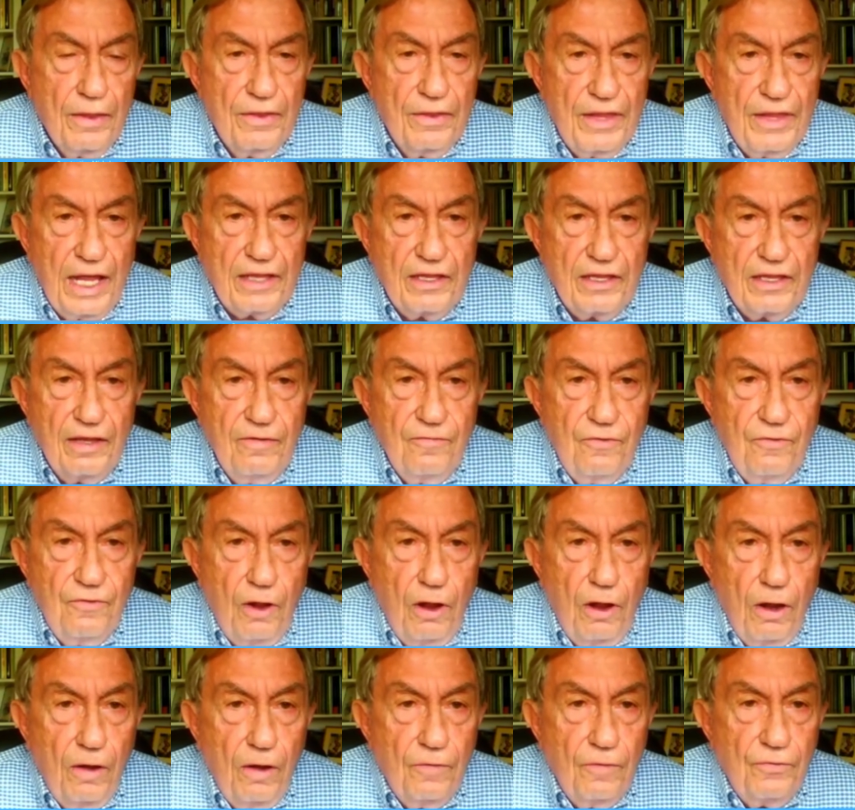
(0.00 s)
that
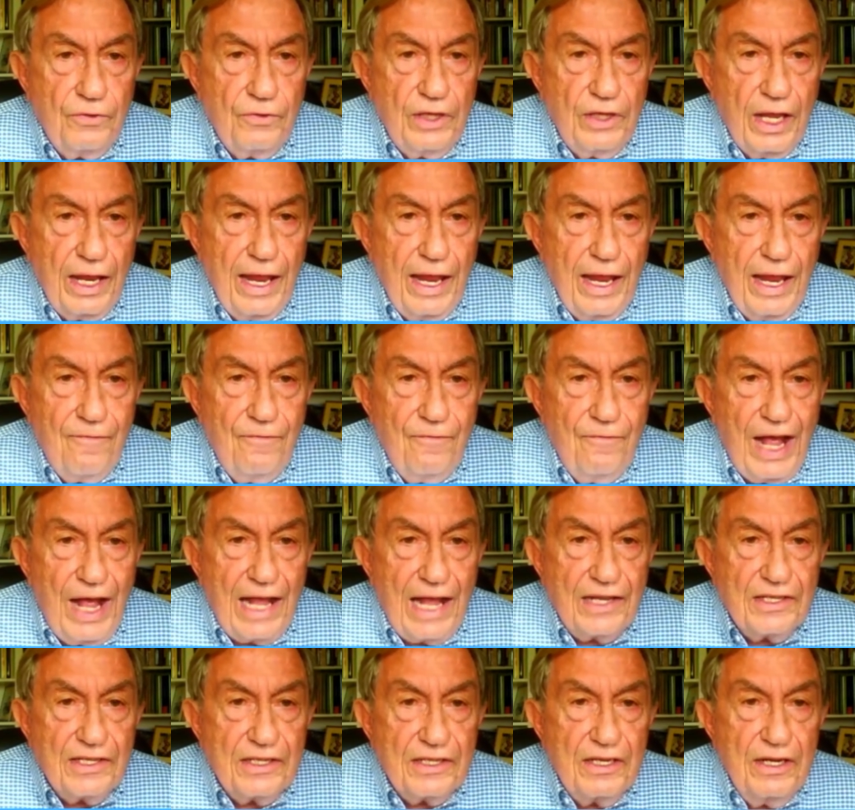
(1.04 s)
involve a
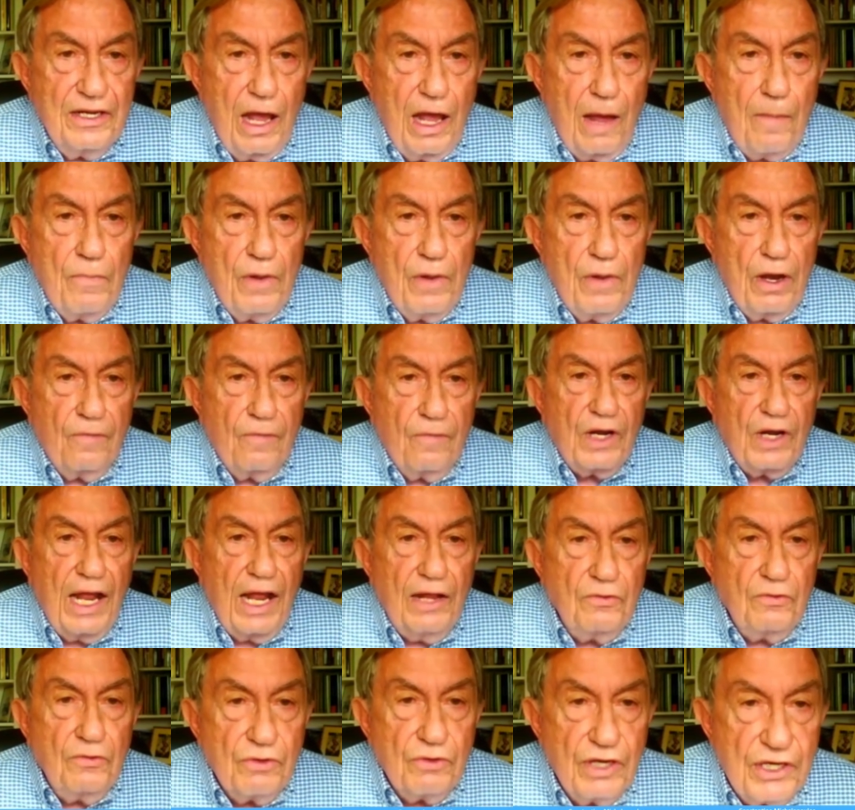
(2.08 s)
vast number of
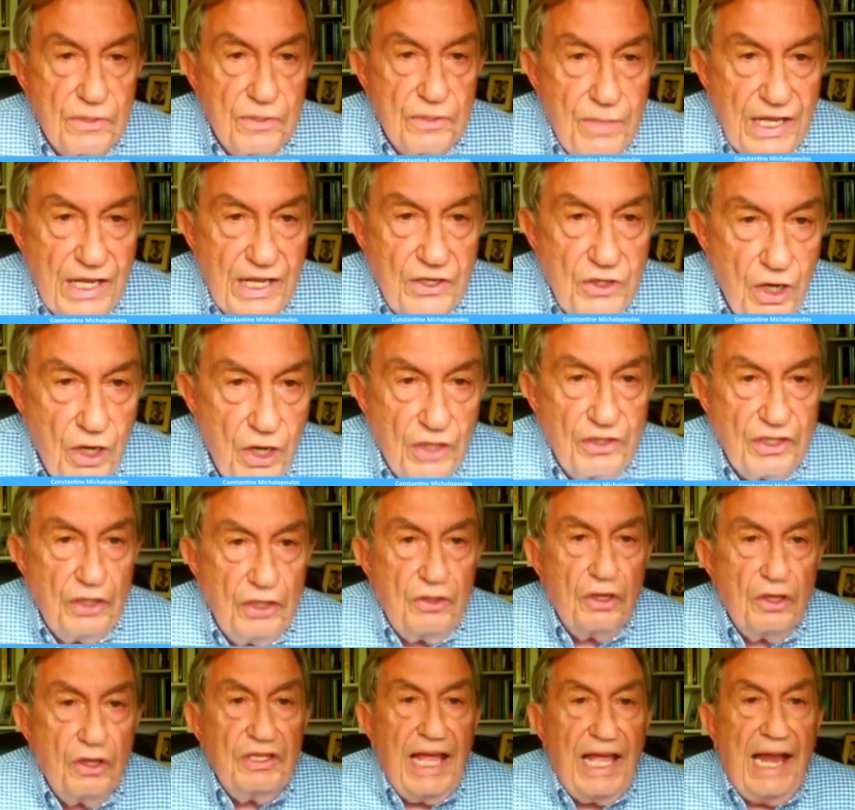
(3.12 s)
countries, but not
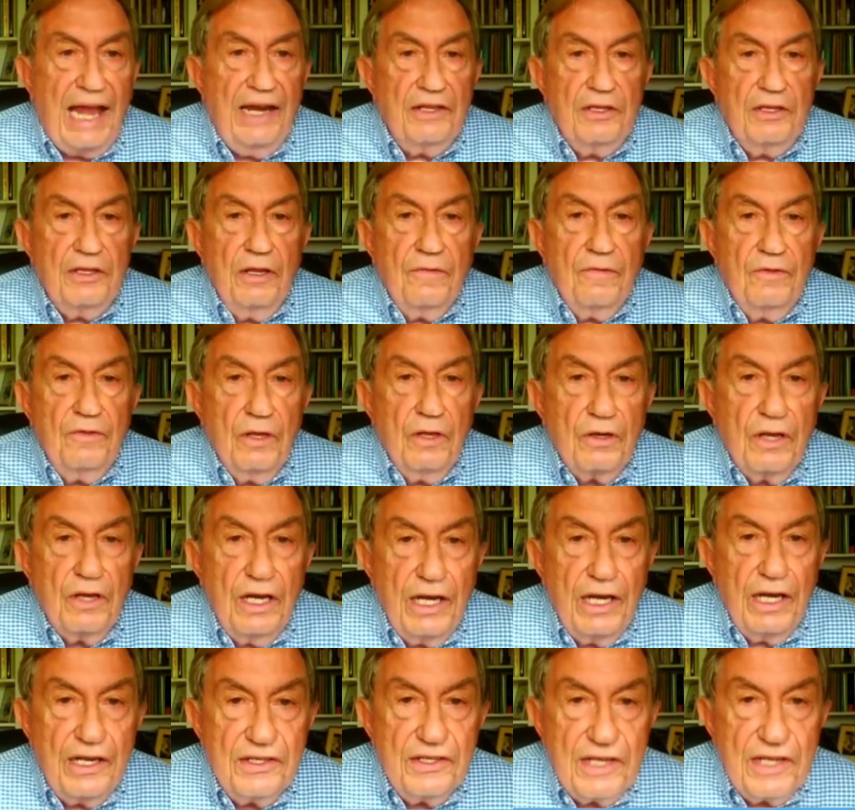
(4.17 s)
the totality of the
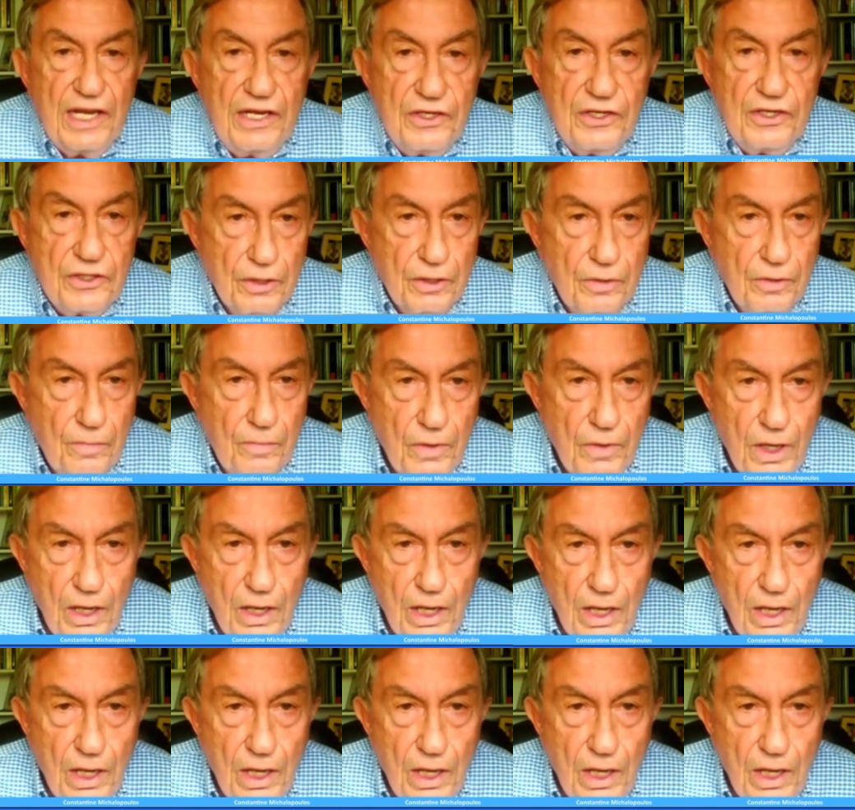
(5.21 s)
organization.